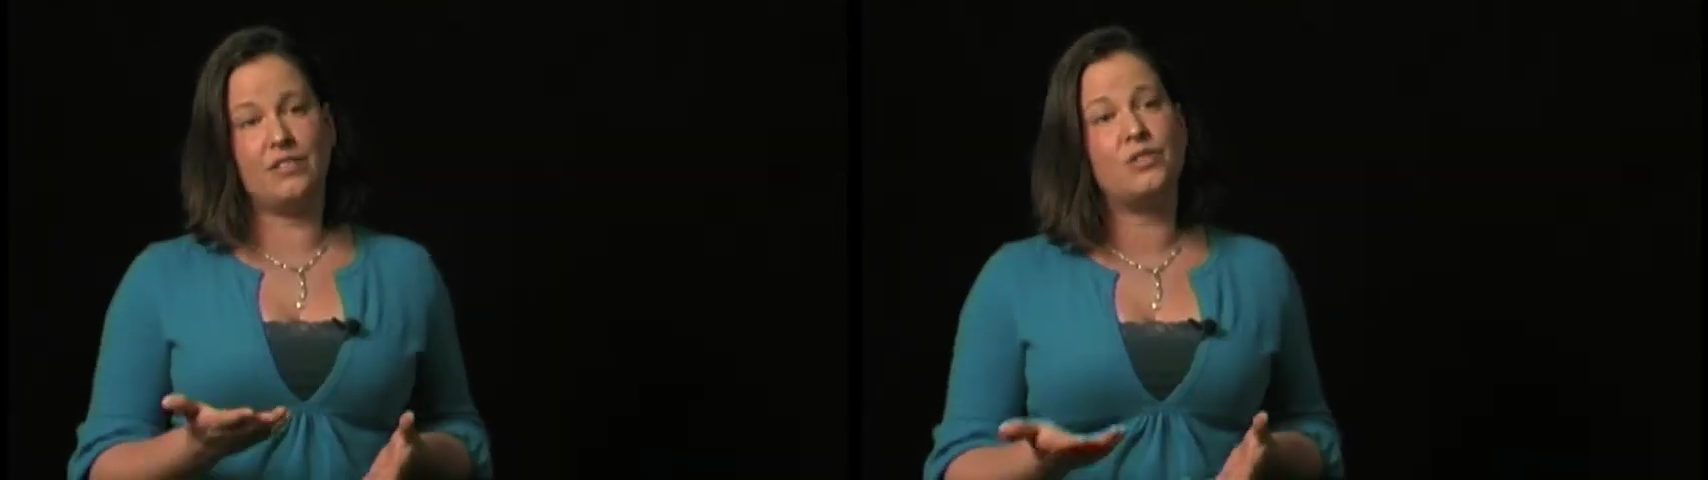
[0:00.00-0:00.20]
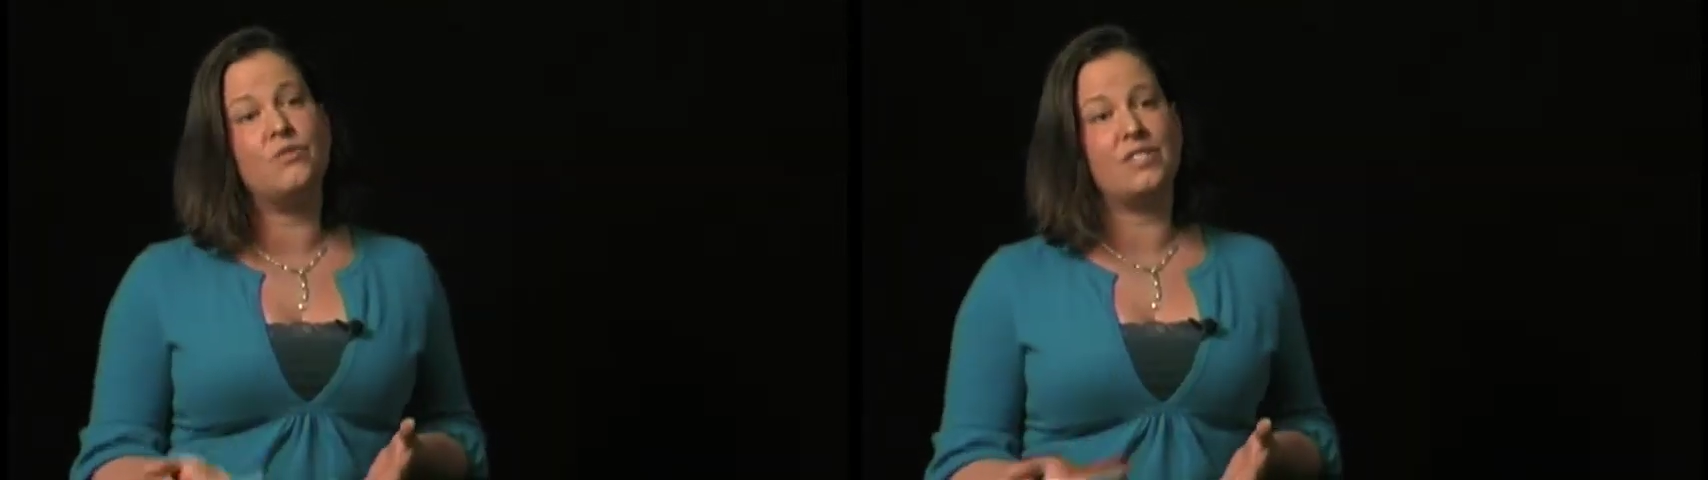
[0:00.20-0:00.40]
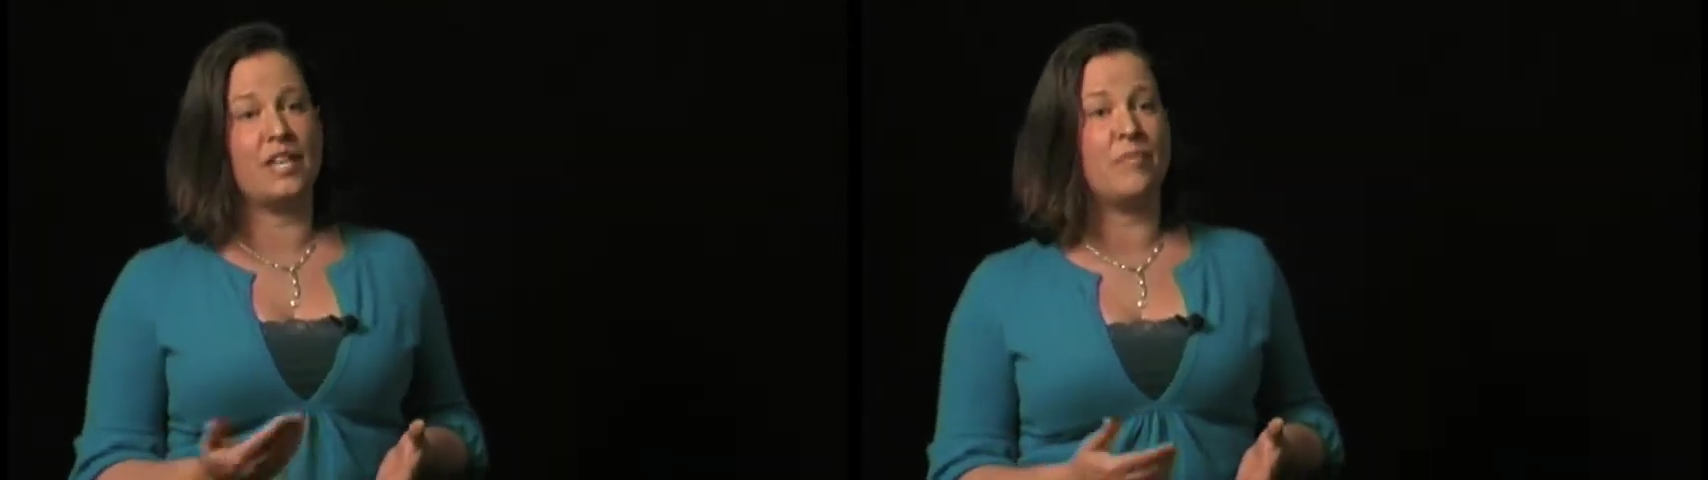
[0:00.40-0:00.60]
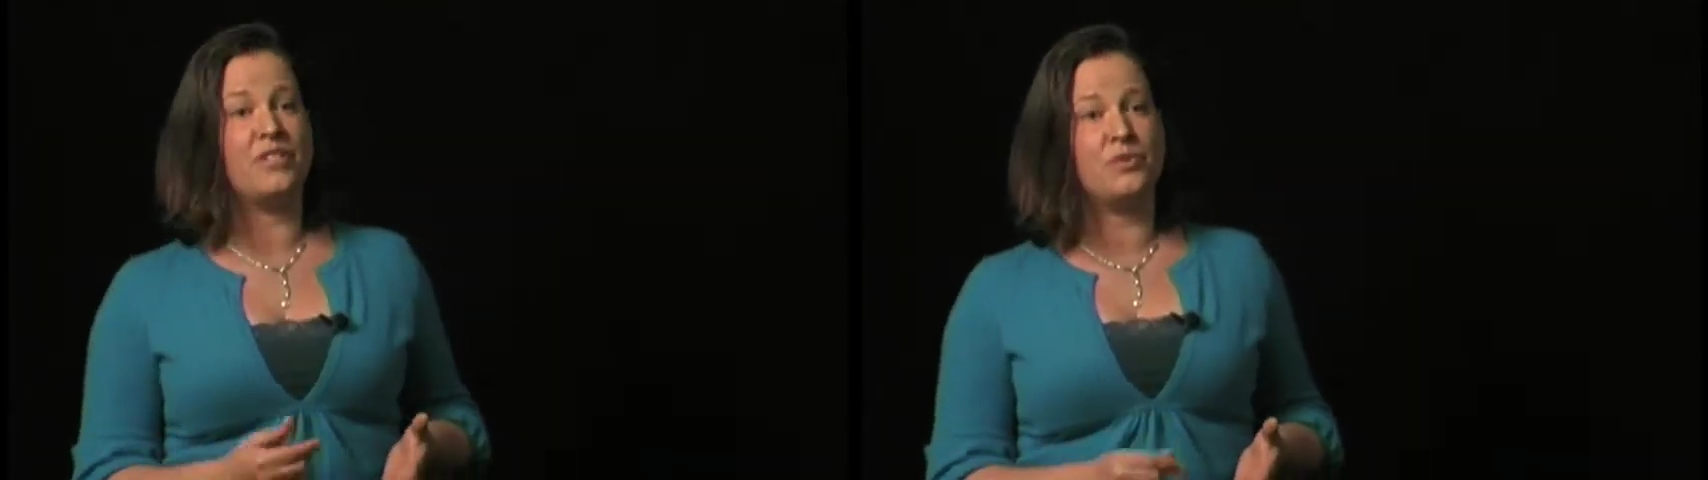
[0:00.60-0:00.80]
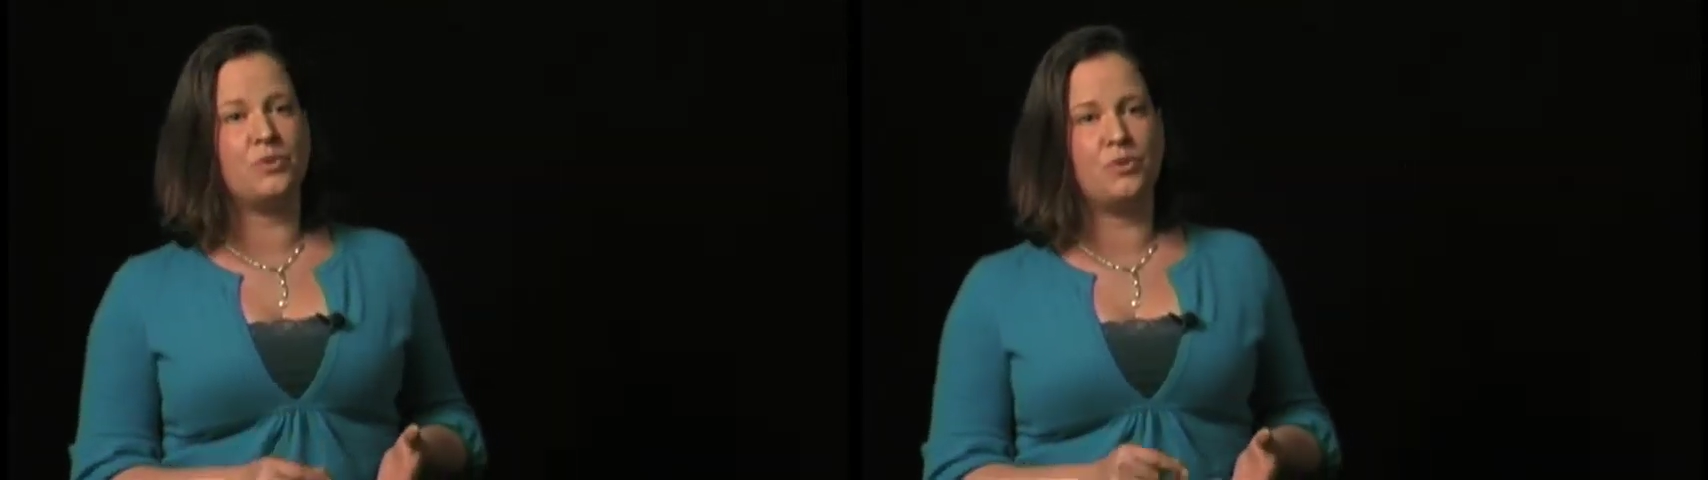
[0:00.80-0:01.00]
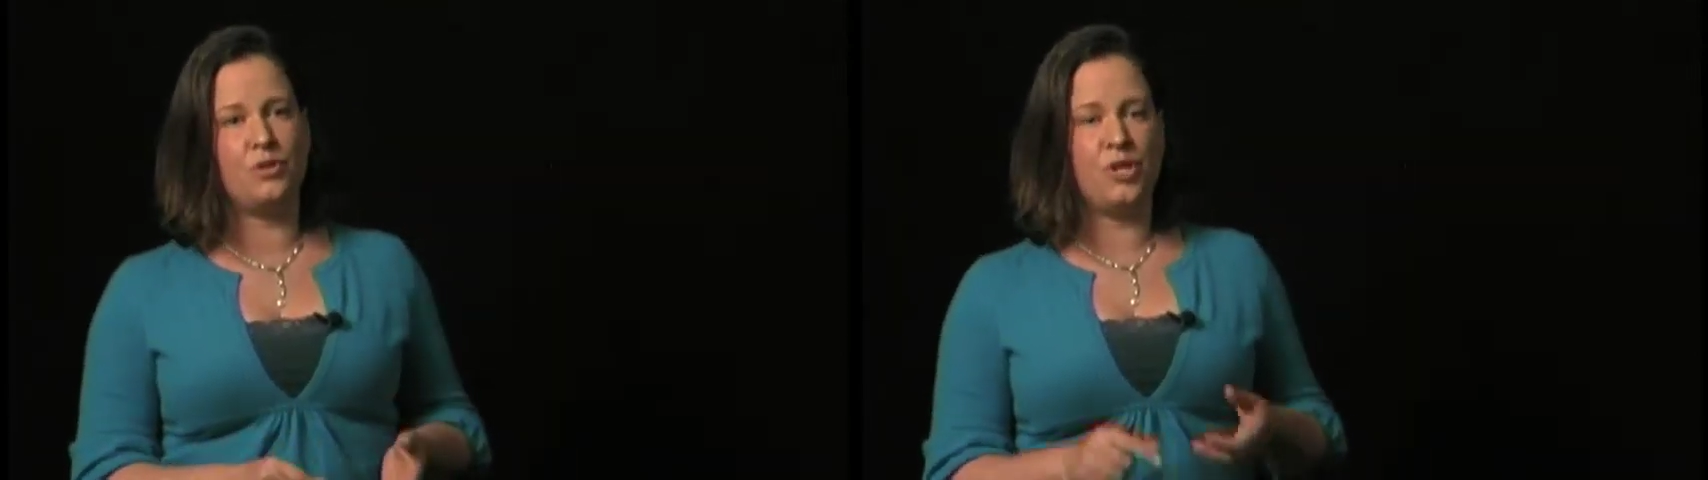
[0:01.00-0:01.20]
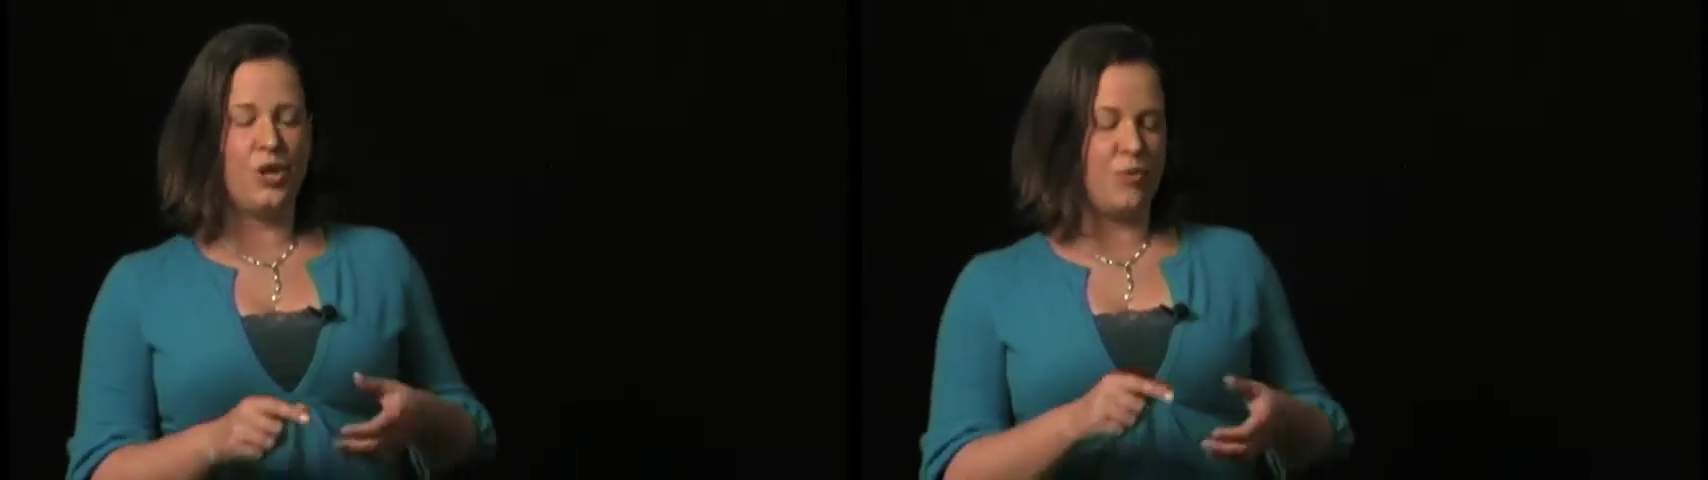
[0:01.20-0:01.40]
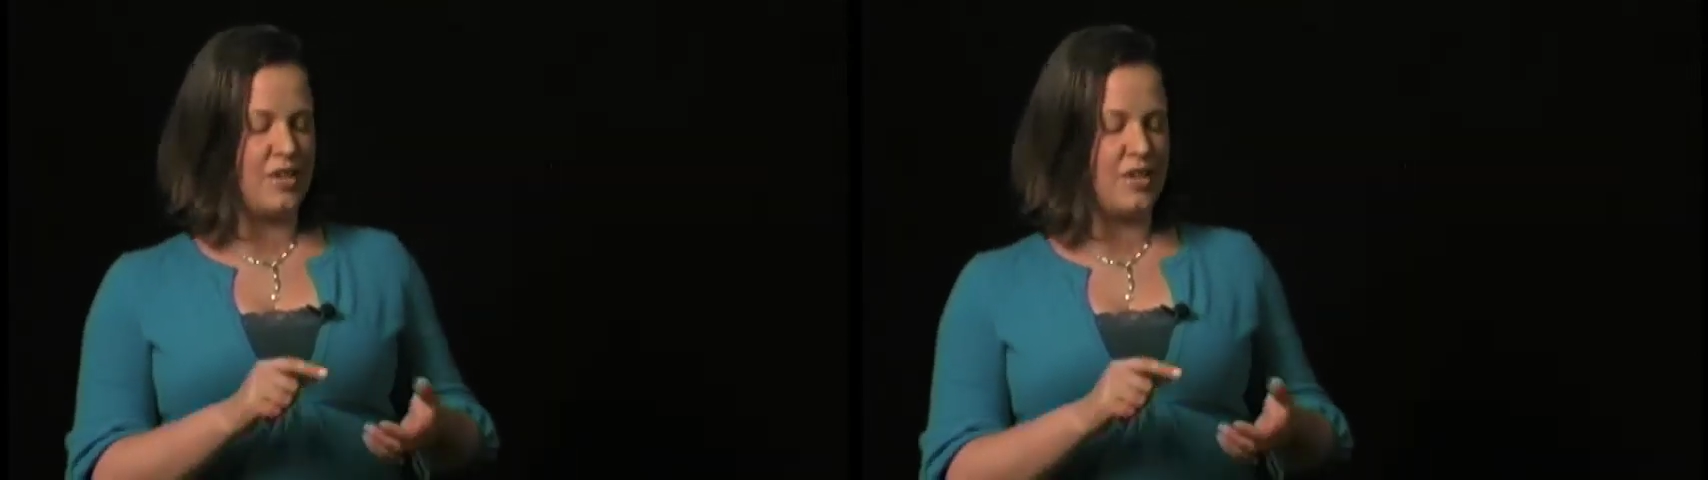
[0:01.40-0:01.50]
a student segmenter tool